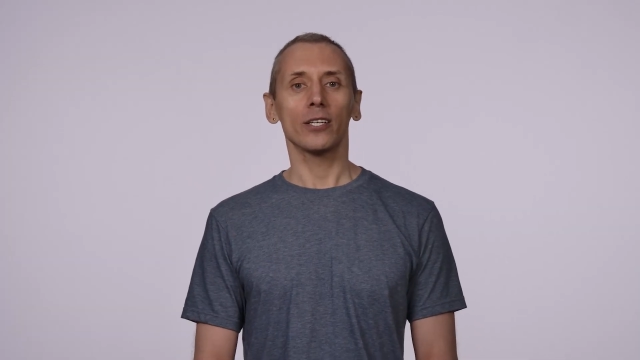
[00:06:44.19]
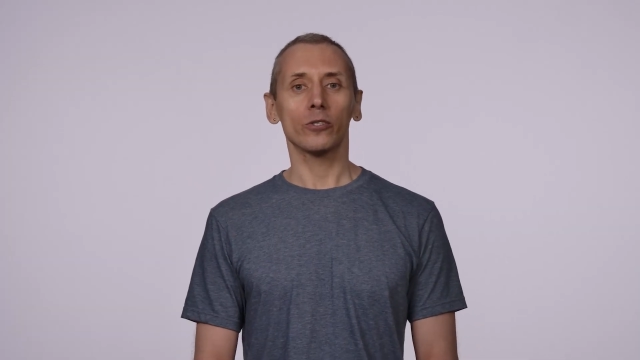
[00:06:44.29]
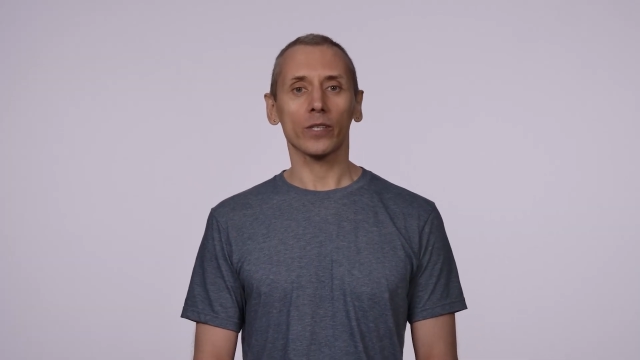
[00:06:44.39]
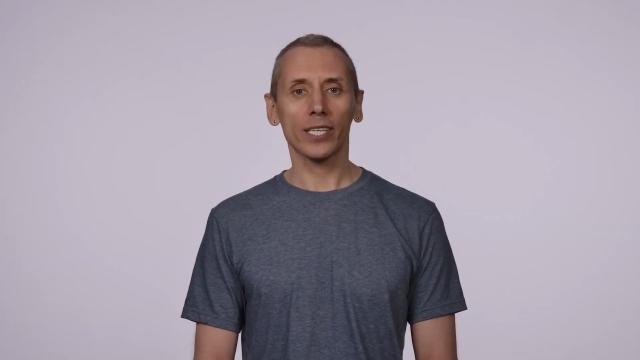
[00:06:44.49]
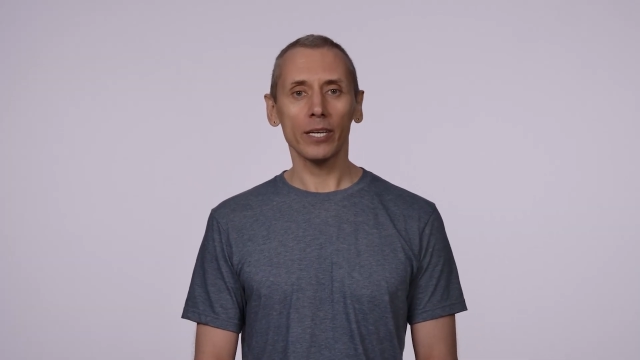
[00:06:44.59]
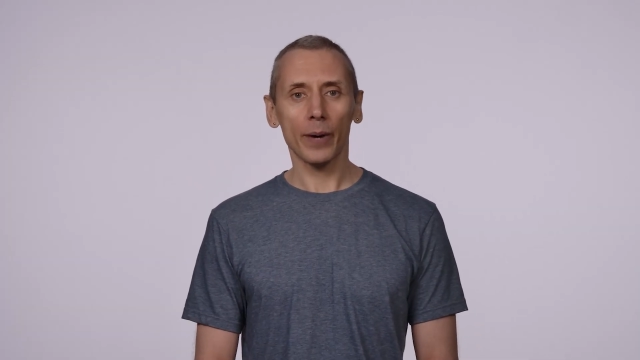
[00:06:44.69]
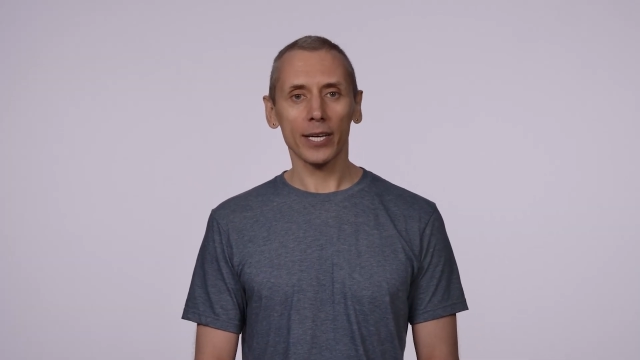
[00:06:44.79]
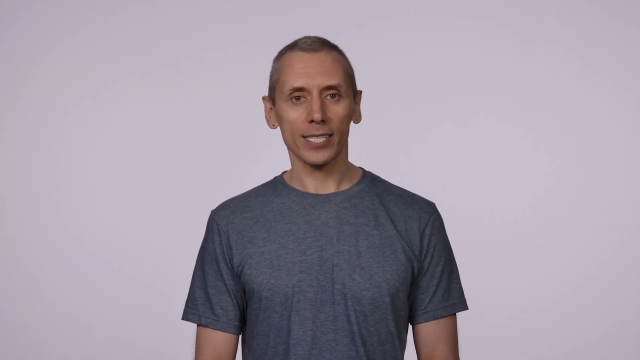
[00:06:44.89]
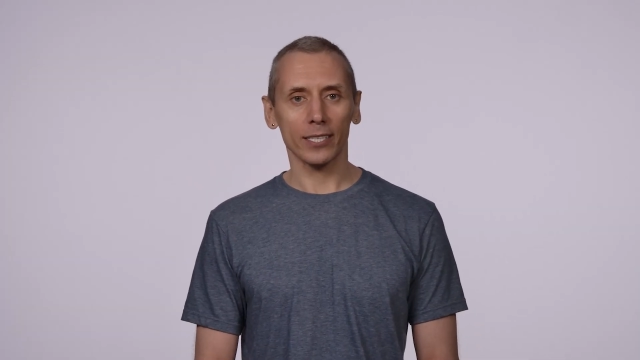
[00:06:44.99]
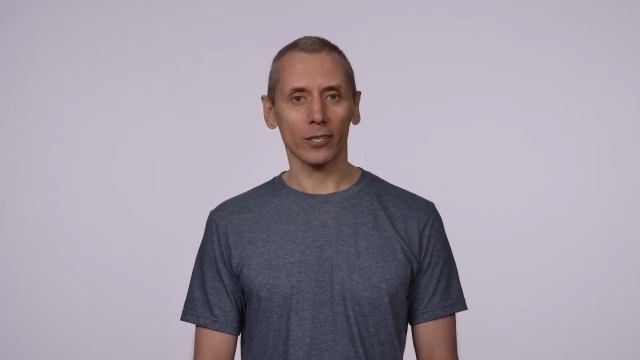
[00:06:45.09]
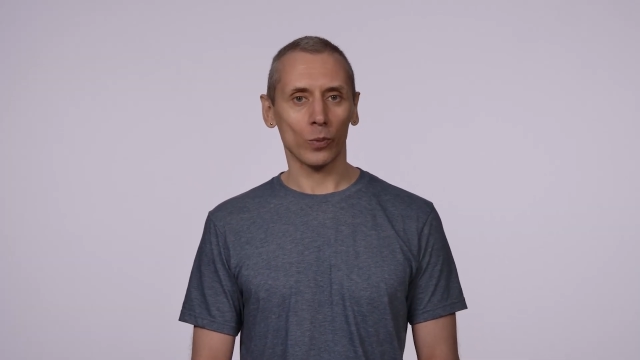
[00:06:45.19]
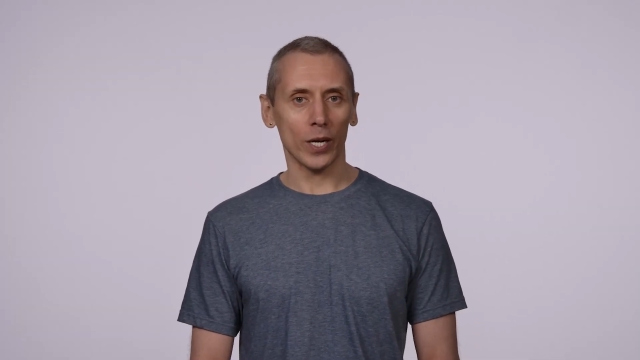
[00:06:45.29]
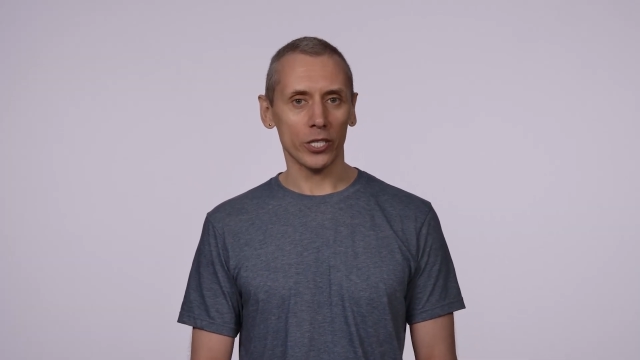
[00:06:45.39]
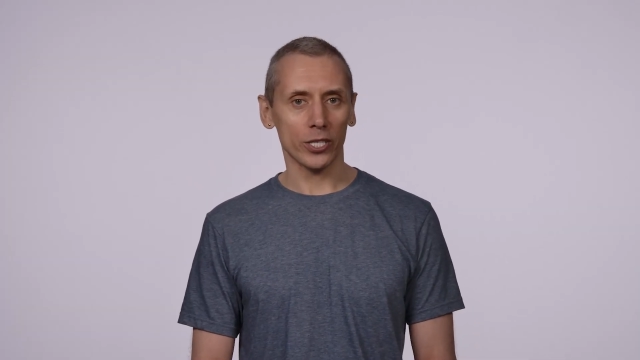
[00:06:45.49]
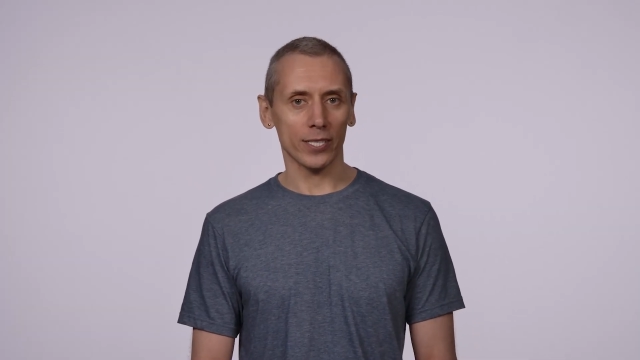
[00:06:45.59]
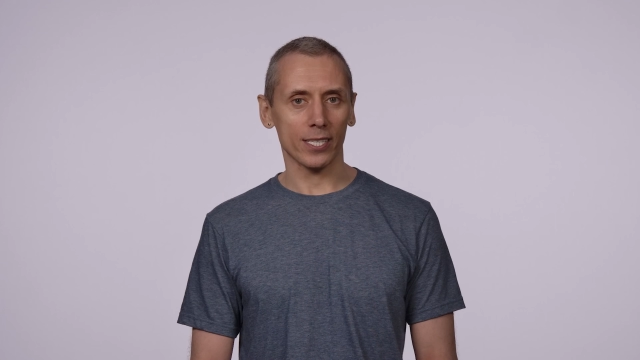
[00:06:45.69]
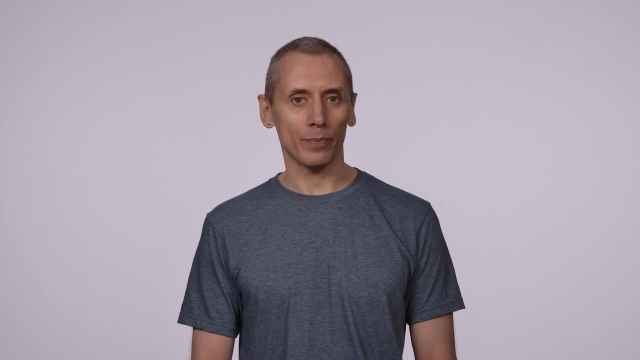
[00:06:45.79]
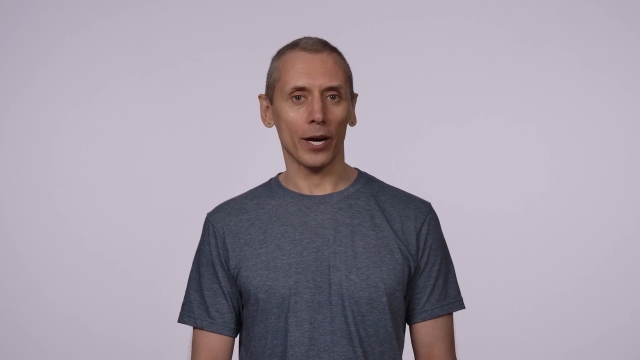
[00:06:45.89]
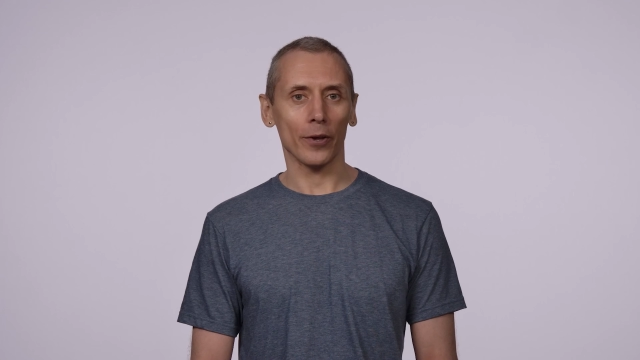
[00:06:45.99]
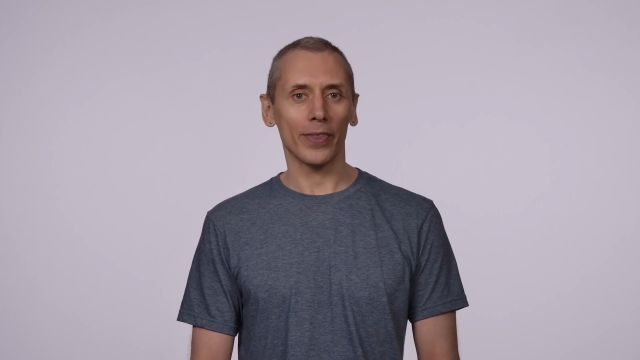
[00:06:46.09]
to keep asking questions
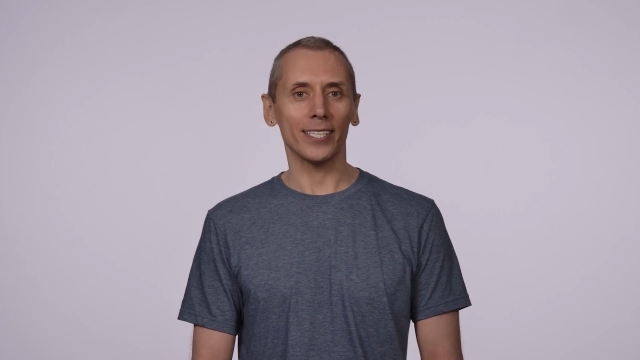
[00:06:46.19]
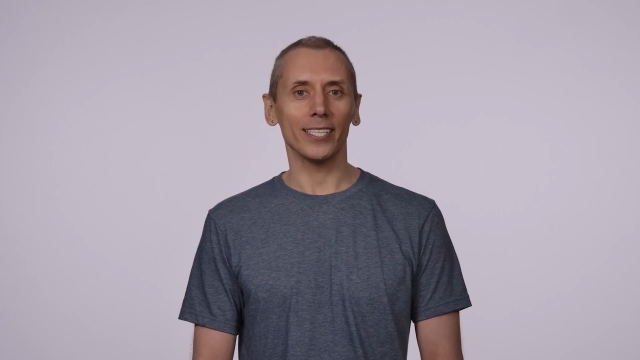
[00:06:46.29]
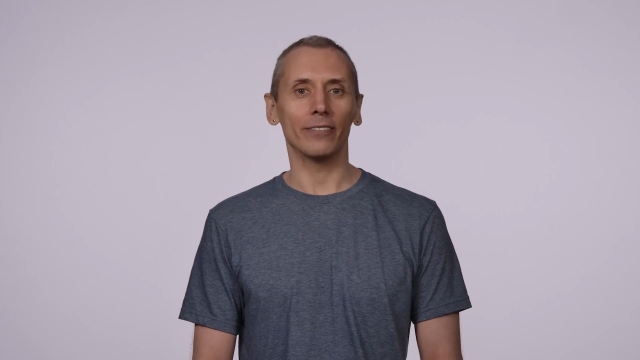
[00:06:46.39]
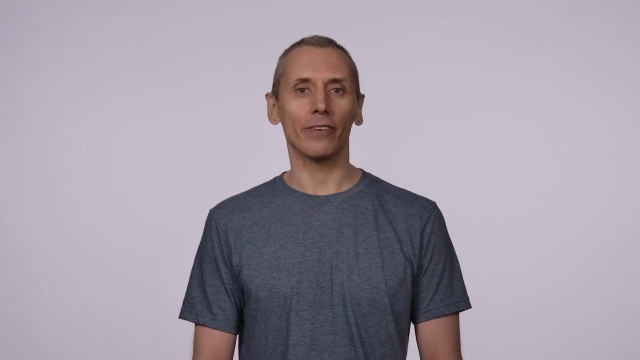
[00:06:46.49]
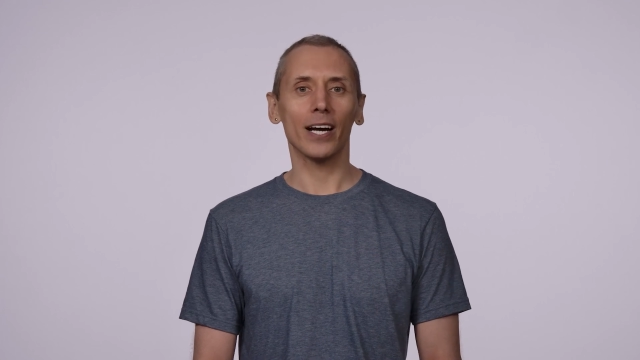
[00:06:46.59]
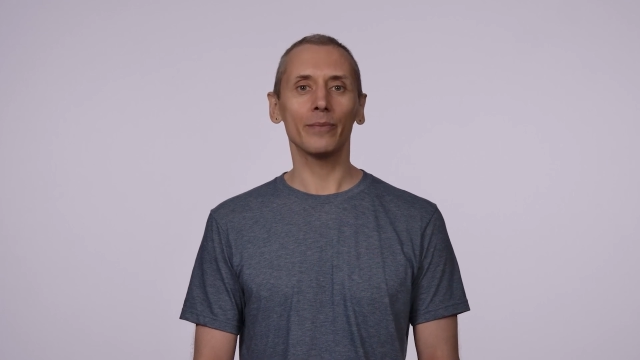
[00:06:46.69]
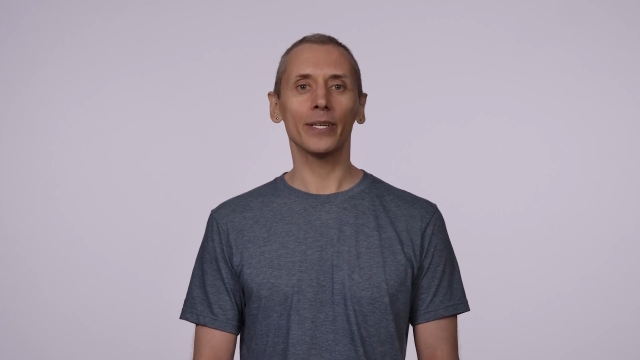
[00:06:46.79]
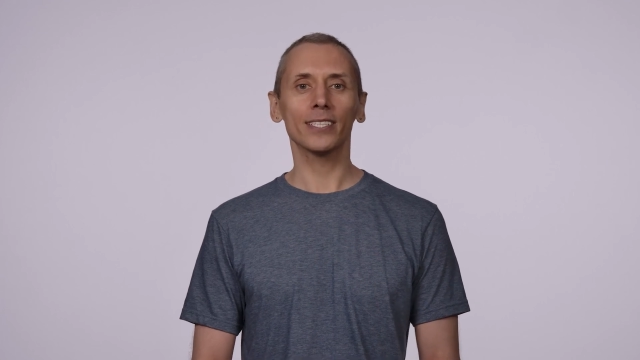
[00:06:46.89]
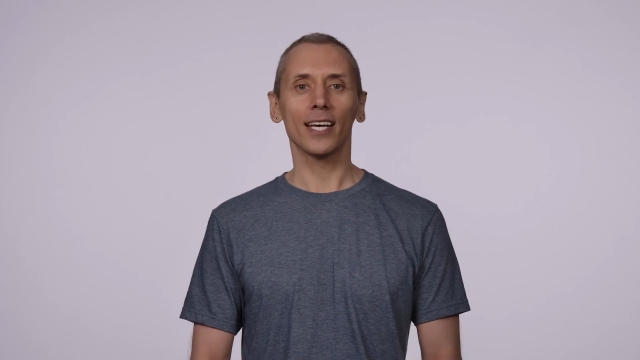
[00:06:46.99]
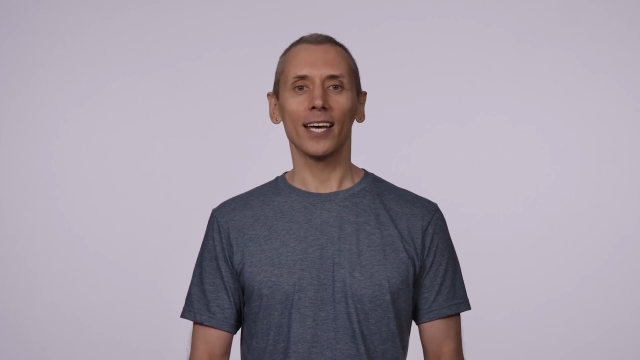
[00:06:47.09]
about their environment,